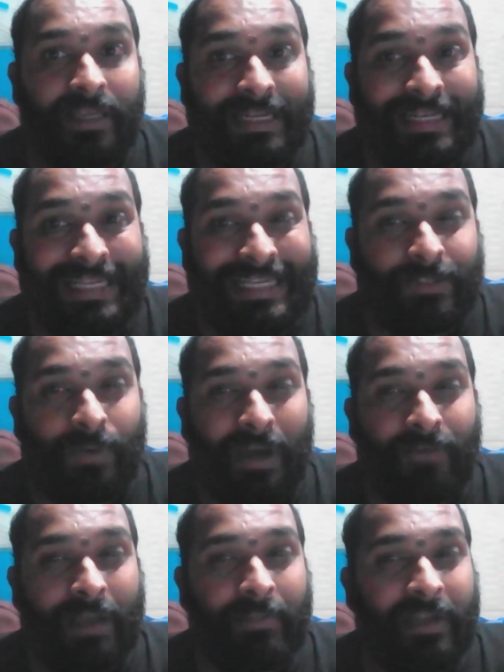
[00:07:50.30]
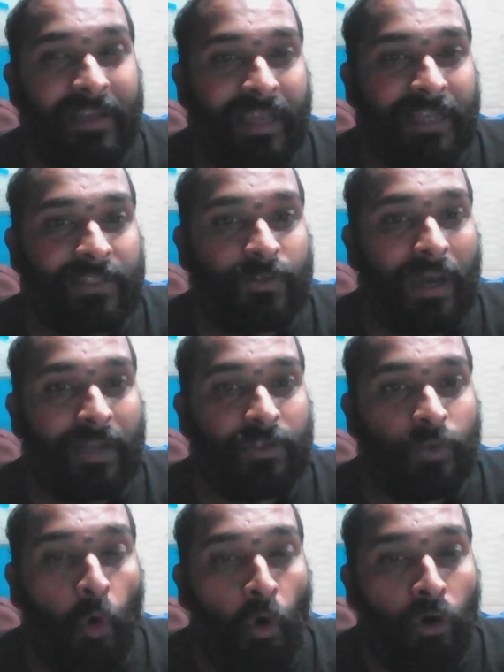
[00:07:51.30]
d square y by dx square.
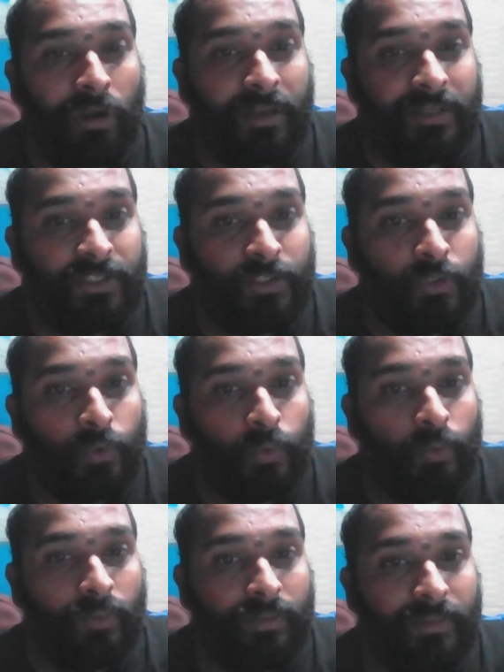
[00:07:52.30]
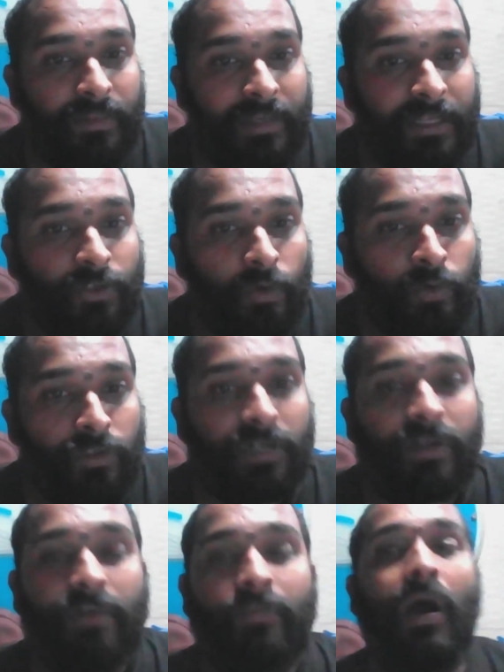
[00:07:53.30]
So order is 2. Yes or no,
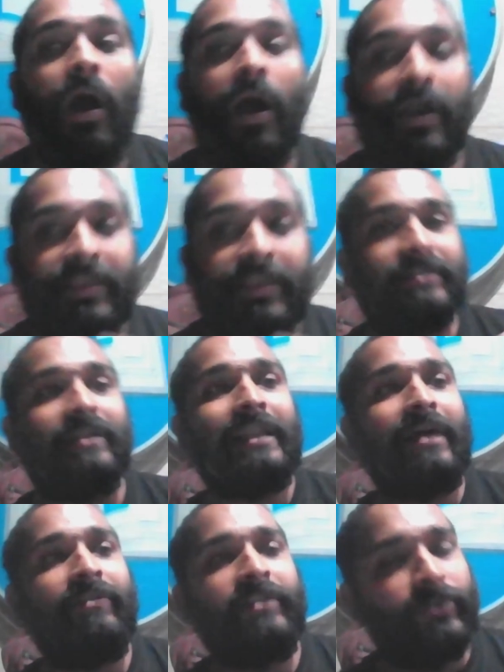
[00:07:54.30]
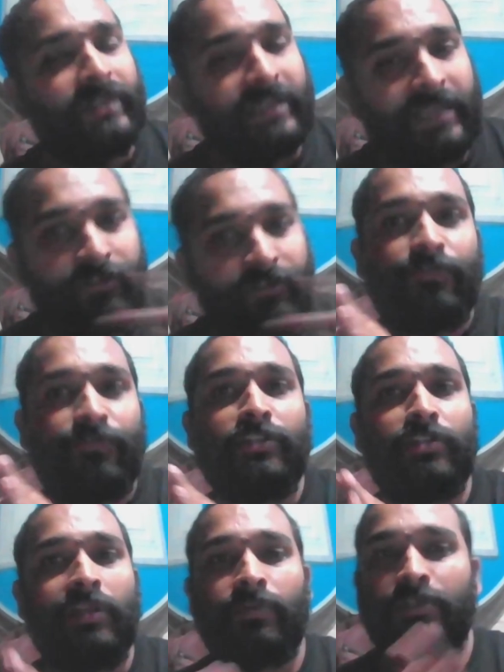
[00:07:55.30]
children? Highest derivative in the given
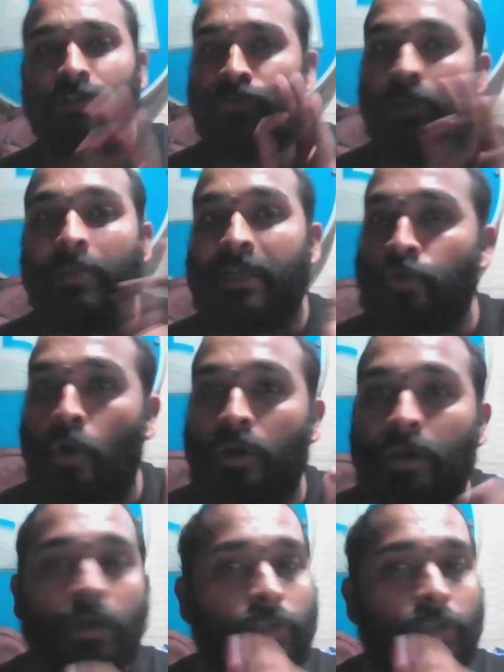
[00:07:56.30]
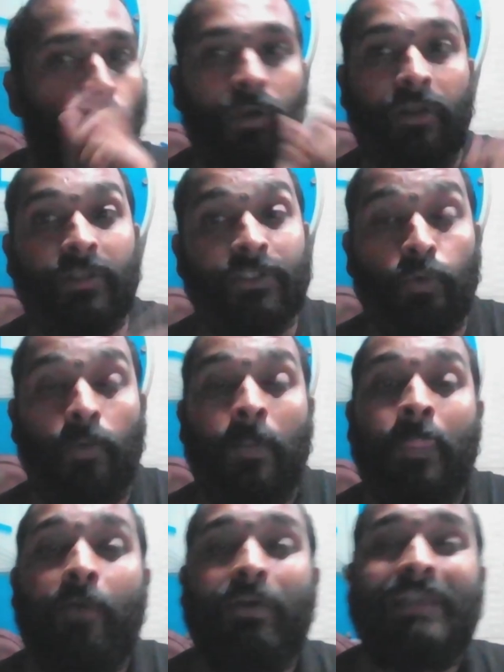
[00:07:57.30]
differential equation will be its order. So order is 2.
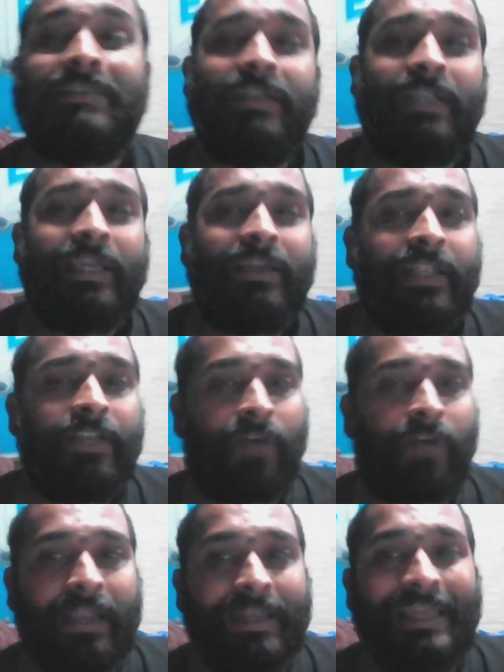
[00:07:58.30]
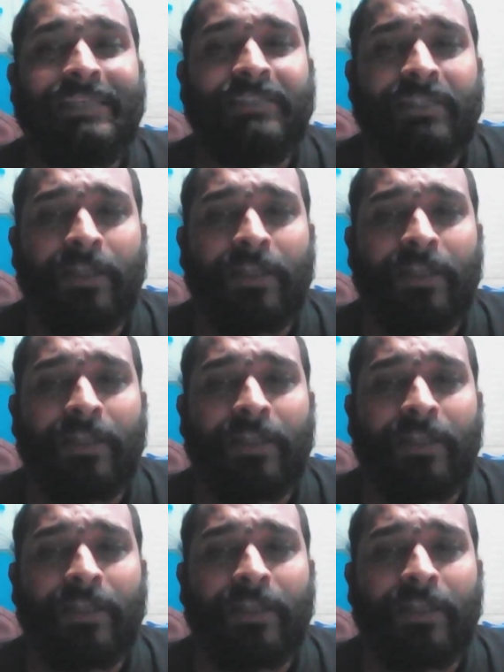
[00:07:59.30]
Now, is the degree defined? Is it a